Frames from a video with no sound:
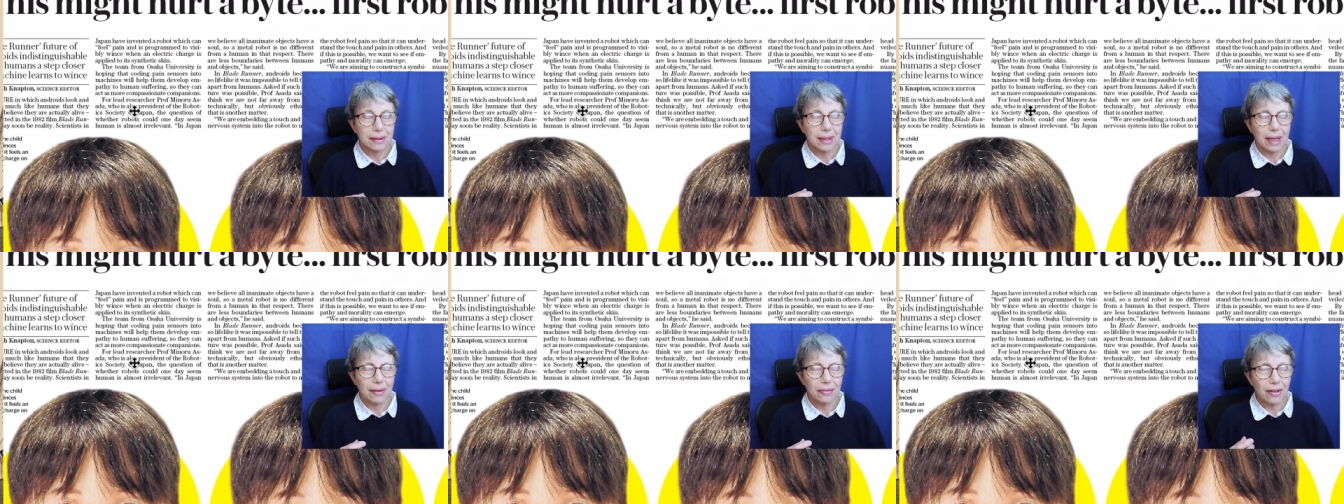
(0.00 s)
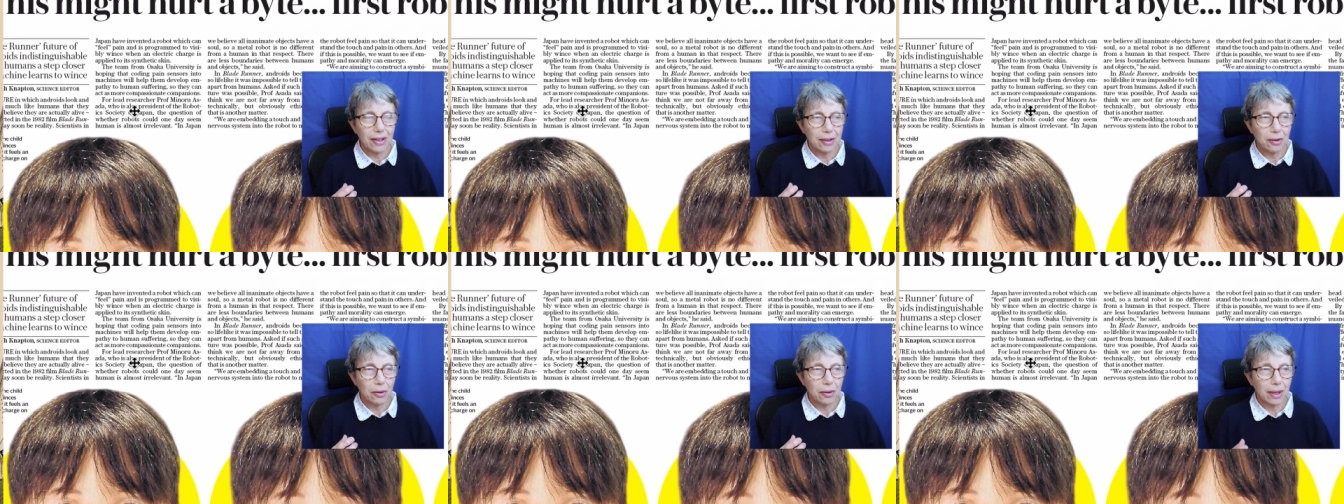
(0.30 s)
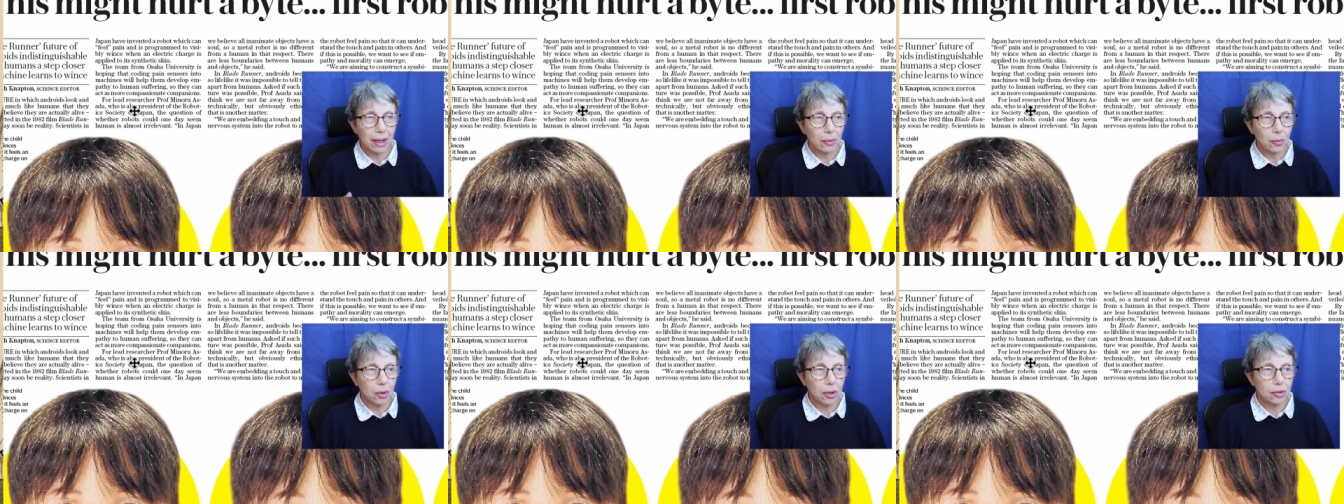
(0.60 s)
Have I
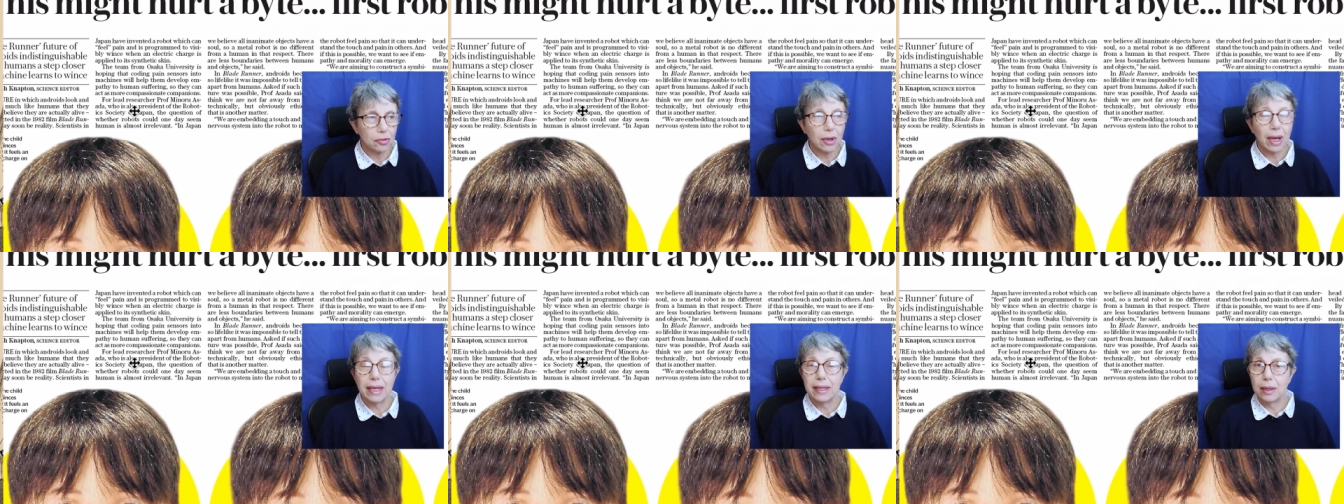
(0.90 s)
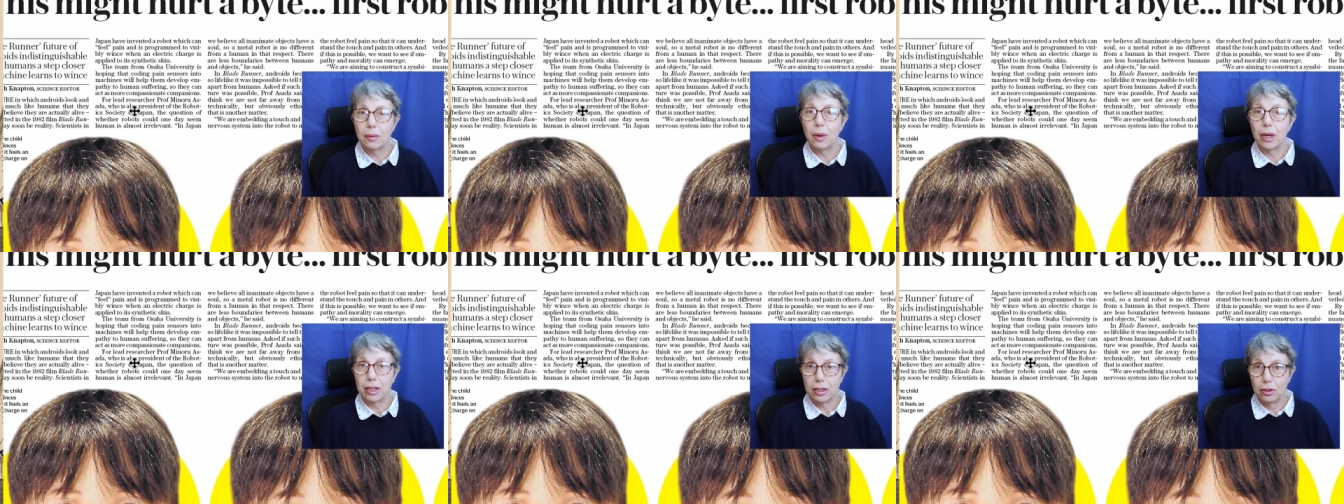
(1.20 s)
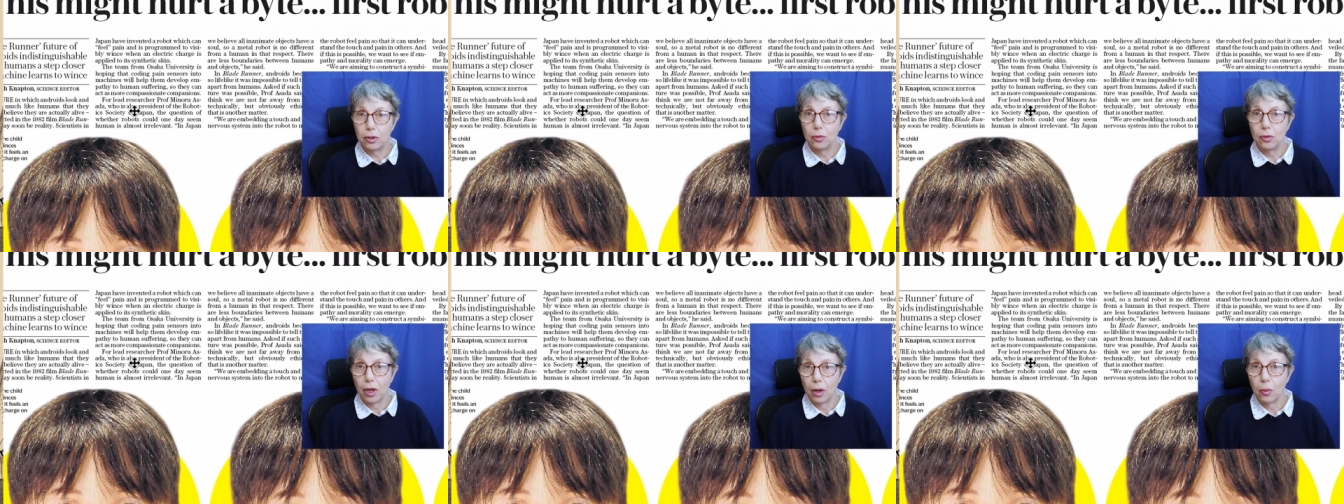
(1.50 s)
got that word? Anyway,
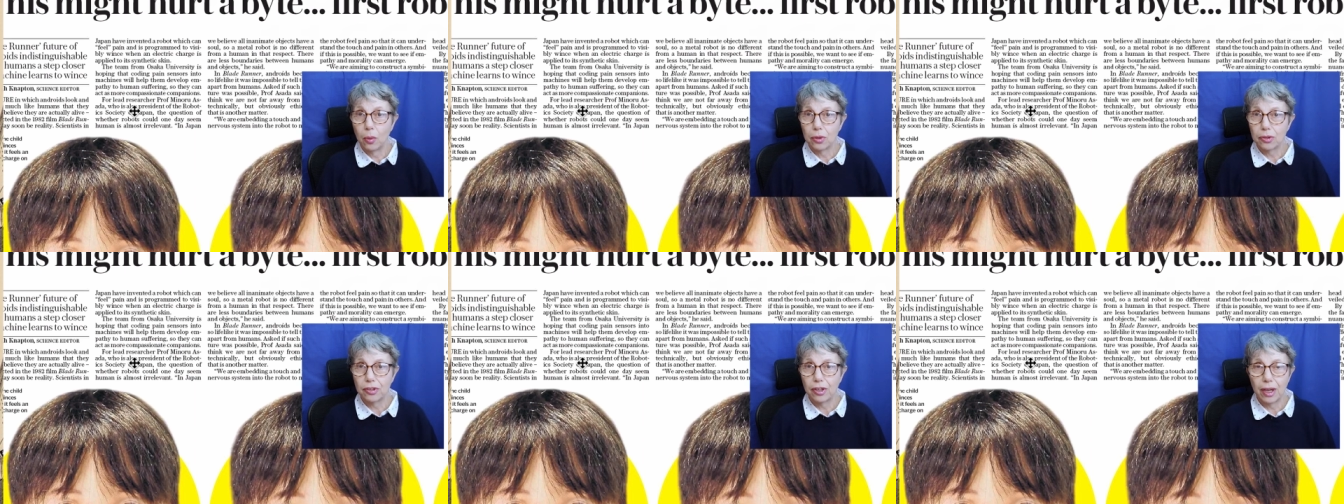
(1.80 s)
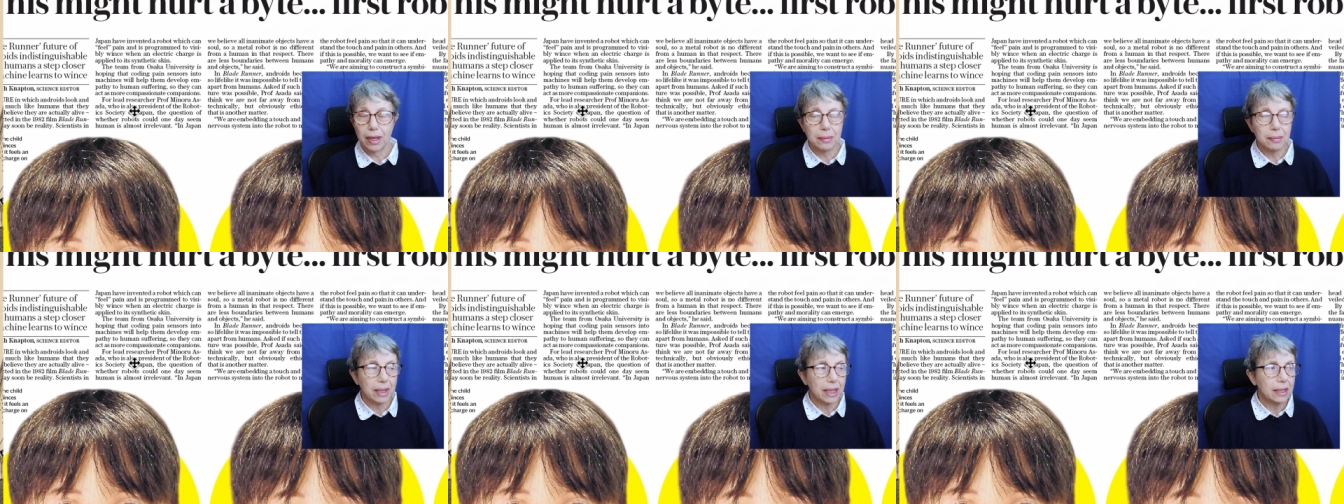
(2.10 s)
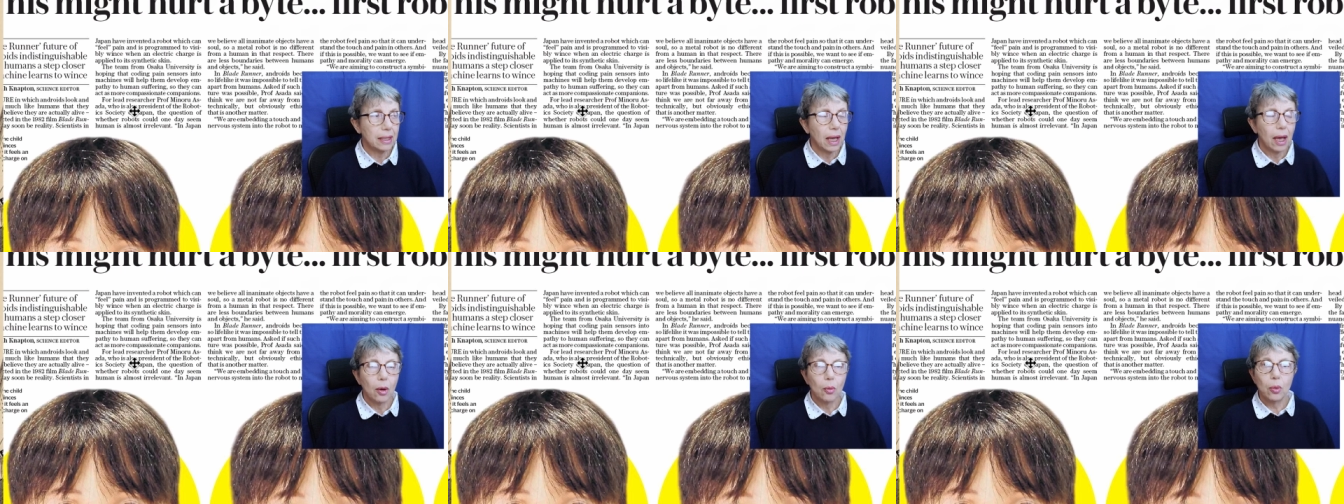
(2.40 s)
you know what I
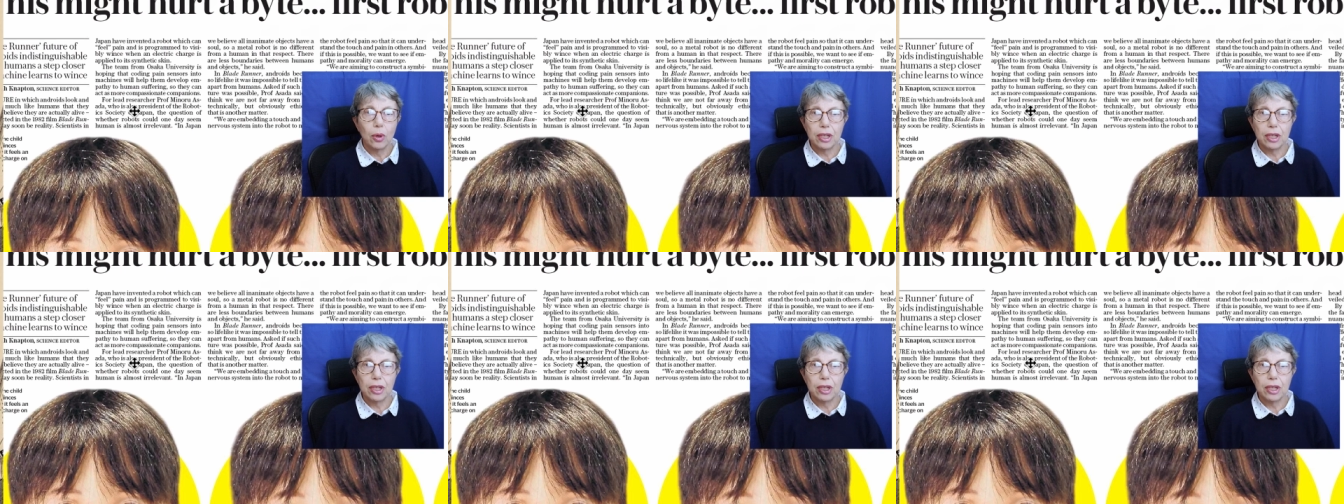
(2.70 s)
mean.